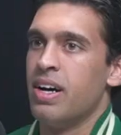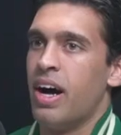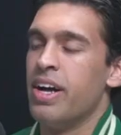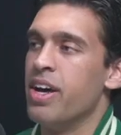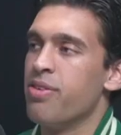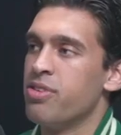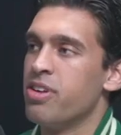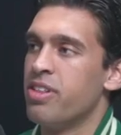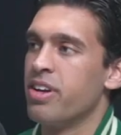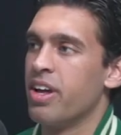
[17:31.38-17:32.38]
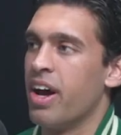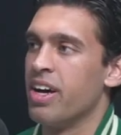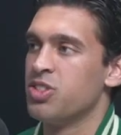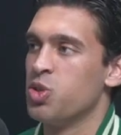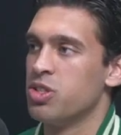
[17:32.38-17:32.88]
I definitely think it
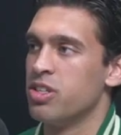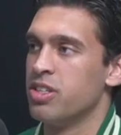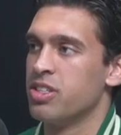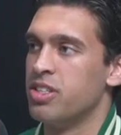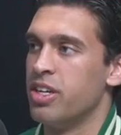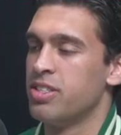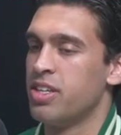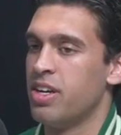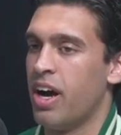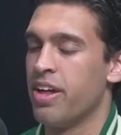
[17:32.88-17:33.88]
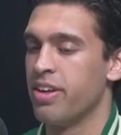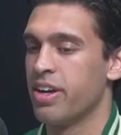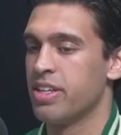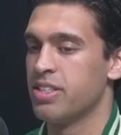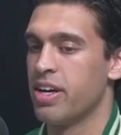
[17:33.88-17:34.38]
has to a certain yeah. extent. I think
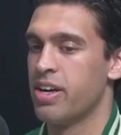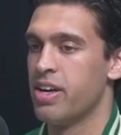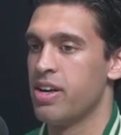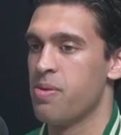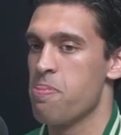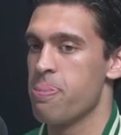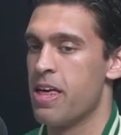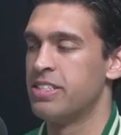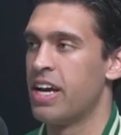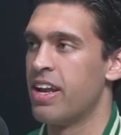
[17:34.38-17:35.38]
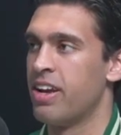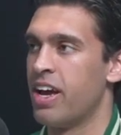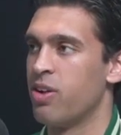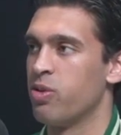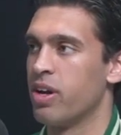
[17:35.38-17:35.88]
it's like it's hand in
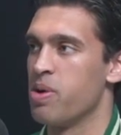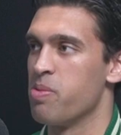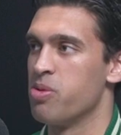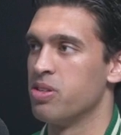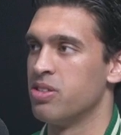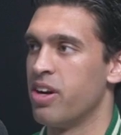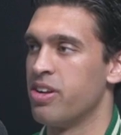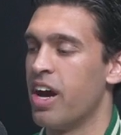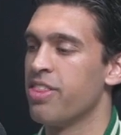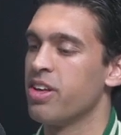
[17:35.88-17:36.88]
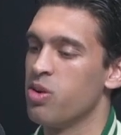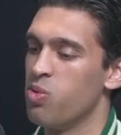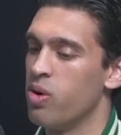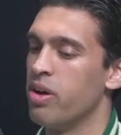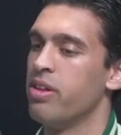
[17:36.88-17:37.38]
hand with like my personality. I think the
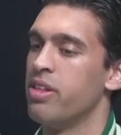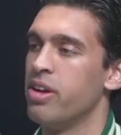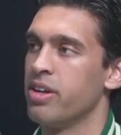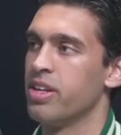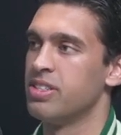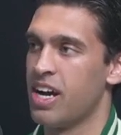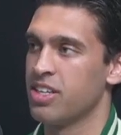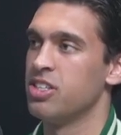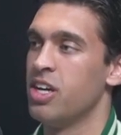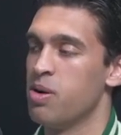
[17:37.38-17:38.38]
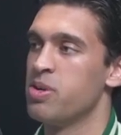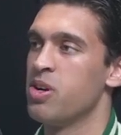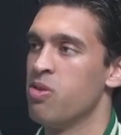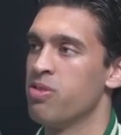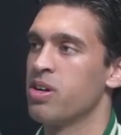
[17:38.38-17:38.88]
one thing that's actually helped me
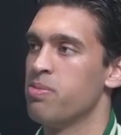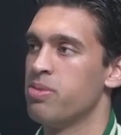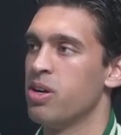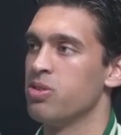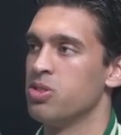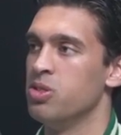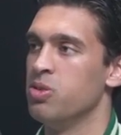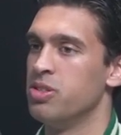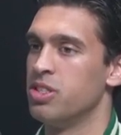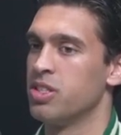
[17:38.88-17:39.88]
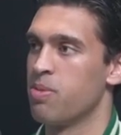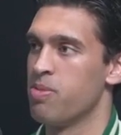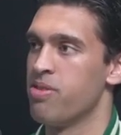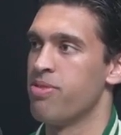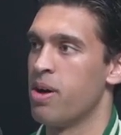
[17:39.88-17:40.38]
overcome doubt too was just like
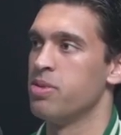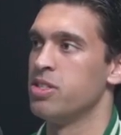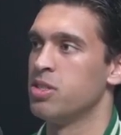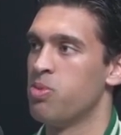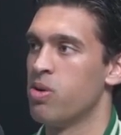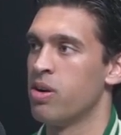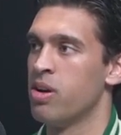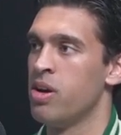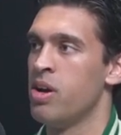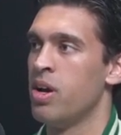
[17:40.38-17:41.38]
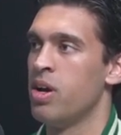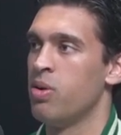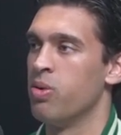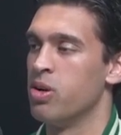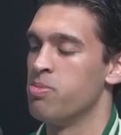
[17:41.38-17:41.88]
my family support, mm.
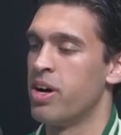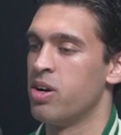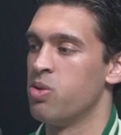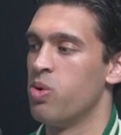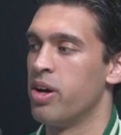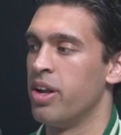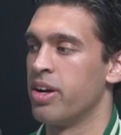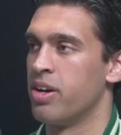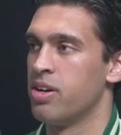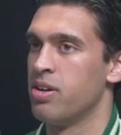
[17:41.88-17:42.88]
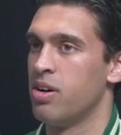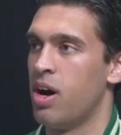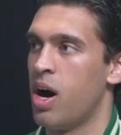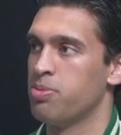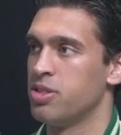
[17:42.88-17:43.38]
where no matter what like
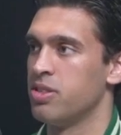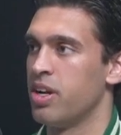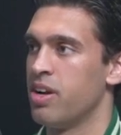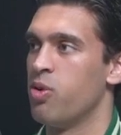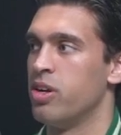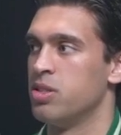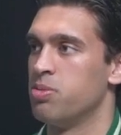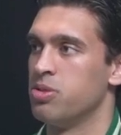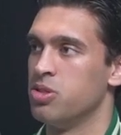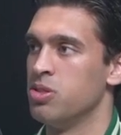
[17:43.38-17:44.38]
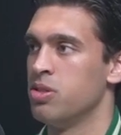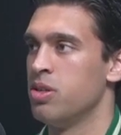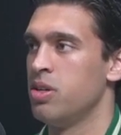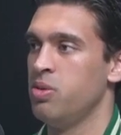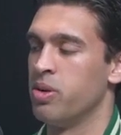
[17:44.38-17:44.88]
option that I wanted to pursue,
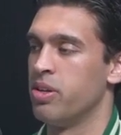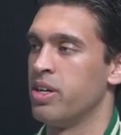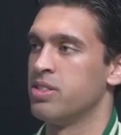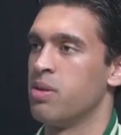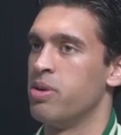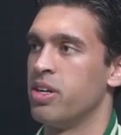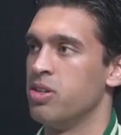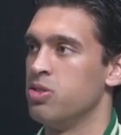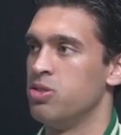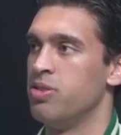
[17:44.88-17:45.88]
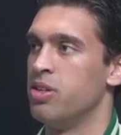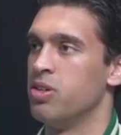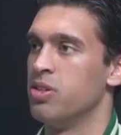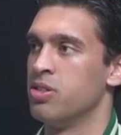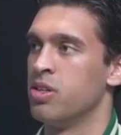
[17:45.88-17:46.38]
whether that's like making YouTube
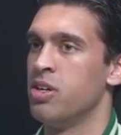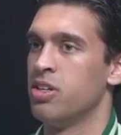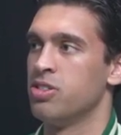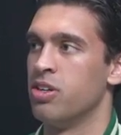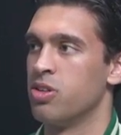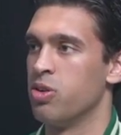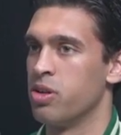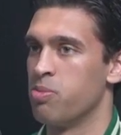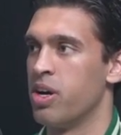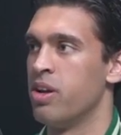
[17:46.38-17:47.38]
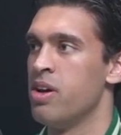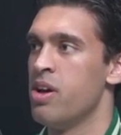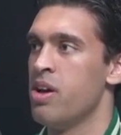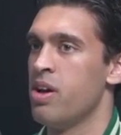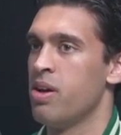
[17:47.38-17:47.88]
videos or starting a clothing brand,
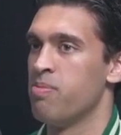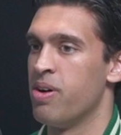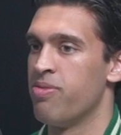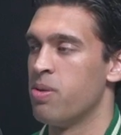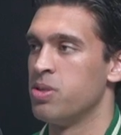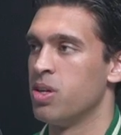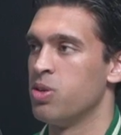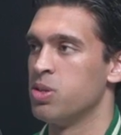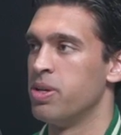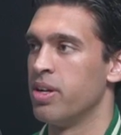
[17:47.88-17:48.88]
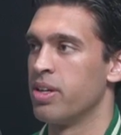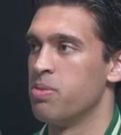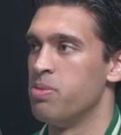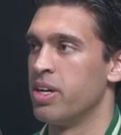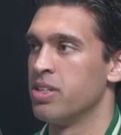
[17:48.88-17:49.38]
yeah, my family's always been like the
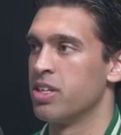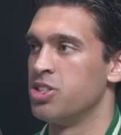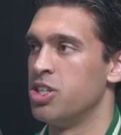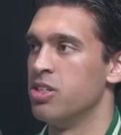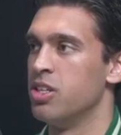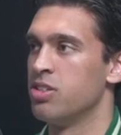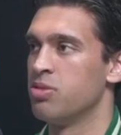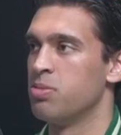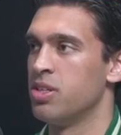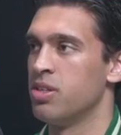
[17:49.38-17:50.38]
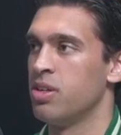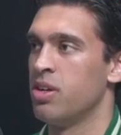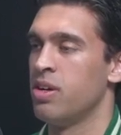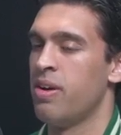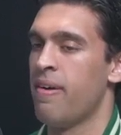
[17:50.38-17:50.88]
biggest like cheerleaders for me.
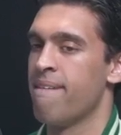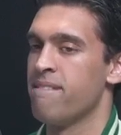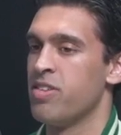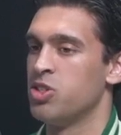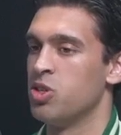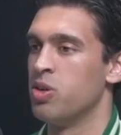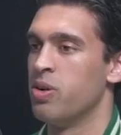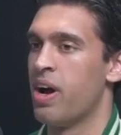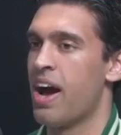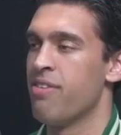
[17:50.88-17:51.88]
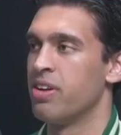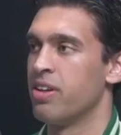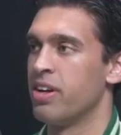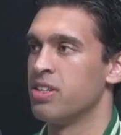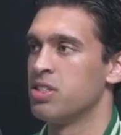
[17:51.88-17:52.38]
Mm. So having
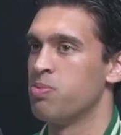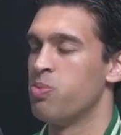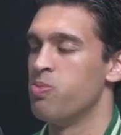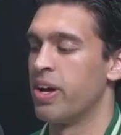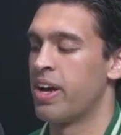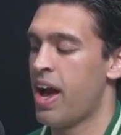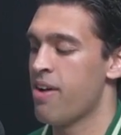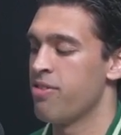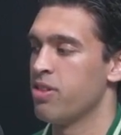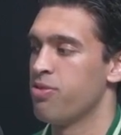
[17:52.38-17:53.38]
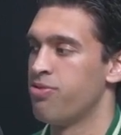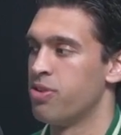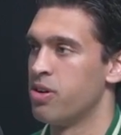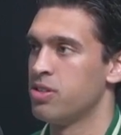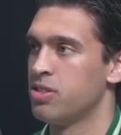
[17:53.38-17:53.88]
like a like having the
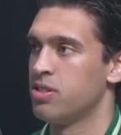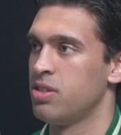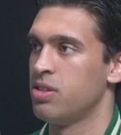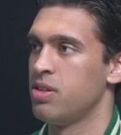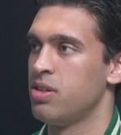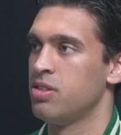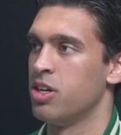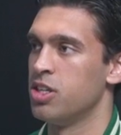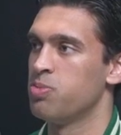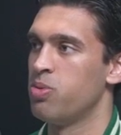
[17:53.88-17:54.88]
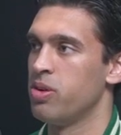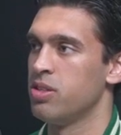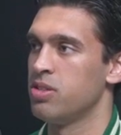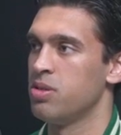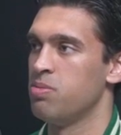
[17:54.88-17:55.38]
first touch
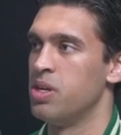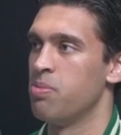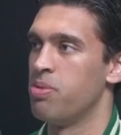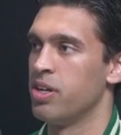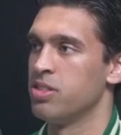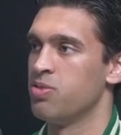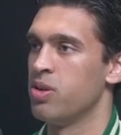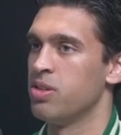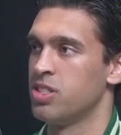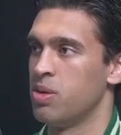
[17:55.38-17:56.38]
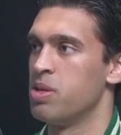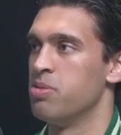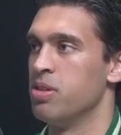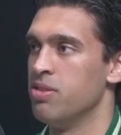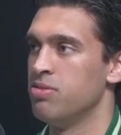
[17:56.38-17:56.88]
point be a positive one, somebody
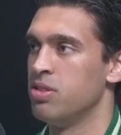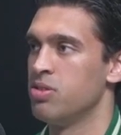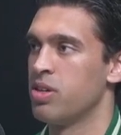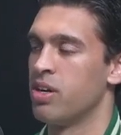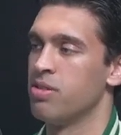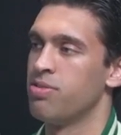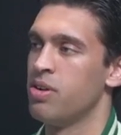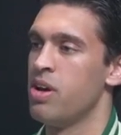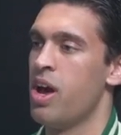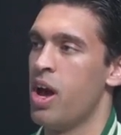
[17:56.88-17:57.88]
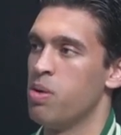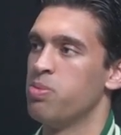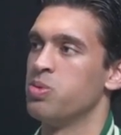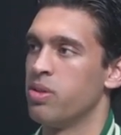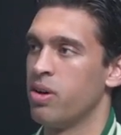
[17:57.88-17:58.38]
believes in you, kind of
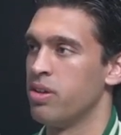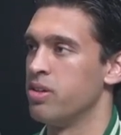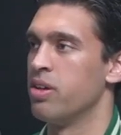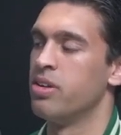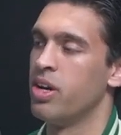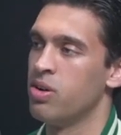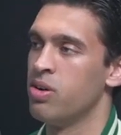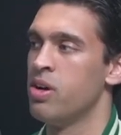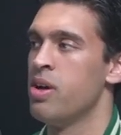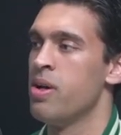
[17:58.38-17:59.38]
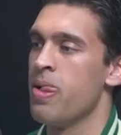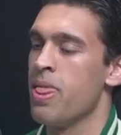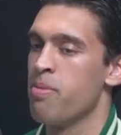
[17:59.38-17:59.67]
helps with all the other doubt. Oh, yeah. yeah.